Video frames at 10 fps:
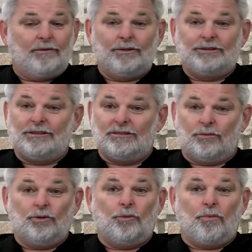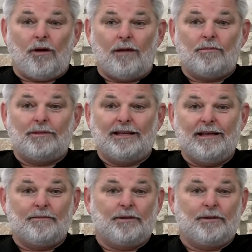which is a real problem again,